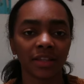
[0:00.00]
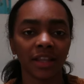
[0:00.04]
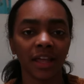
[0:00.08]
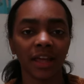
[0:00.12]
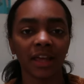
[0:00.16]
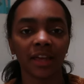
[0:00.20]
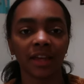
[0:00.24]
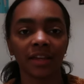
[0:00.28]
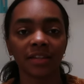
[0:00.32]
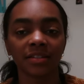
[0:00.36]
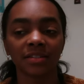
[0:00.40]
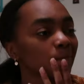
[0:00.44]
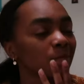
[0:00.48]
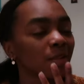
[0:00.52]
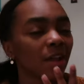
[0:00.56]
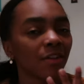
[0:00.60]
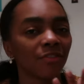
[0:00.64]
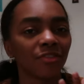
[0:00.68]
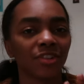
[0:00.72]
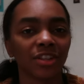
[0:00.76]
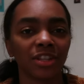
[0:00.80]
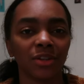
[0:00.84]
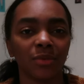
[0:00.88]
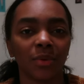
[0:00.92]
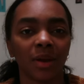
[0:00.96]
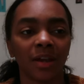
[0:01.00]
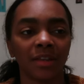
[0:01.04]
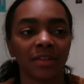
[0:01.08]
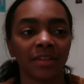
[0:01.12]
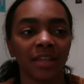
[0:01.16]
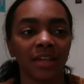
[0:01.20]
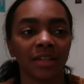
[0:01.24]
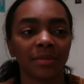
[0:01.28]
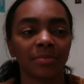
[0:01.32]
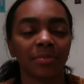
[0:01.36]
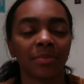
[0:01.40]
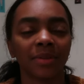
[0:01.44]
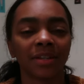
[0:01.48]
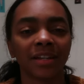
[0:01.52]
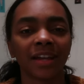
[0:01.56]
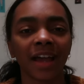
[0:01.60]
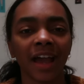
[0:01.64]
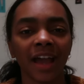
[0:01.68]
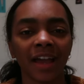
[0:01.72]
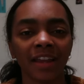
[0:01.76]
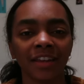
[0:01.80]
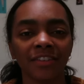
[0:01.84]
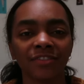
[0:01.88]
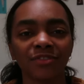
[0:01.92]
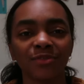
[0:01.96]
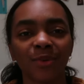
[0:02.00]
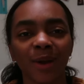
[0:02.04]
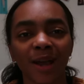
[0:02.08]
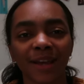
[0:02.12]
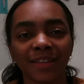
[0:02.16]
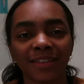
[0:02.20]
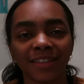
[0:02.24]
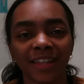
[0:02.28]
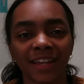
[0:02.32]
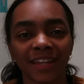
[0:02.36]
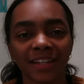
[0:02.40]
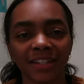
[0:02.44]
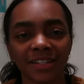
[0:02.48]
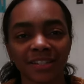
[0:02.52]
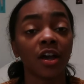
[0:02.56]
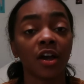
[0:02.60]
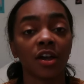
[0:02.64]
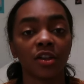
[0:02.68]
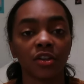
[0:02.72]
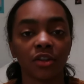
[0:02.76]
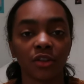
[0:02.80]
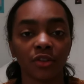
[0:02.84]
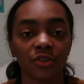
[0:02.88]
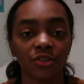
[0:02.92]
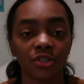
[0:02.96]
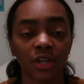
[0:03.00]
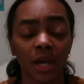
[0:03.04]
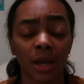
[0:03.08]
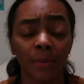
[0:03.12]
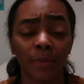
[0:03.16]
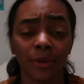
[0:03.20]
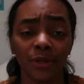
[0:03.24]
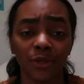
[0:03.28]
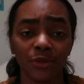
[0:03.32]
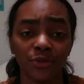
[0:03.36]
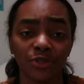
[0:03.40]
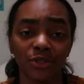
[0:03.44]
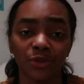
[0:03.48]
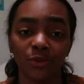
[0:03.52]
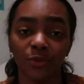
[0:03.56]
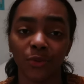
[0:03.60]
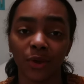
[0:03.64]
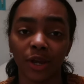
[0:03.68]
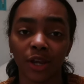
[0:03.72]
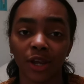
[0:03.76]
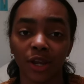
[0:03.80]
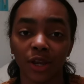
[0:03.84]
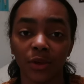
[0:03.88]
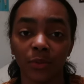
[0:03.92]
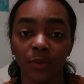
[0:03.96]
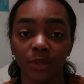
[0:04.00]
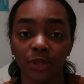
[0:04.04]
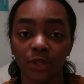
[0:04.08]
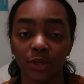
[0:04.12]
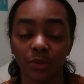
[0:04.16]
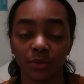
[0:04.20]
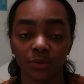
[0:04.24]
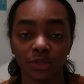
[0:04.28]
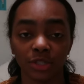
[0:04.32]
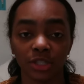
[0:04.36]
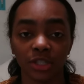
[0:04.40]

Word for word: leg, not really wide leg, but kind of wide leg. Another top I usually wear with those